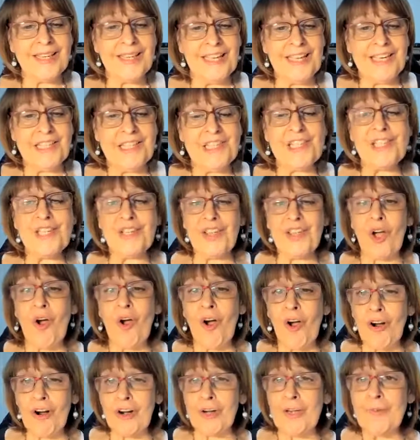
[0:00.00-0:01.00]
into the
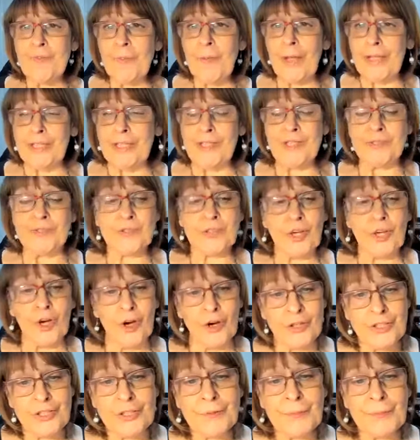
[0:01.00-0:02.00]
heart and mind of
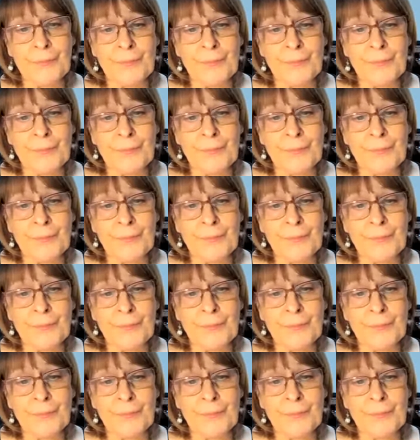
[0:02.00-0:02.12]
God,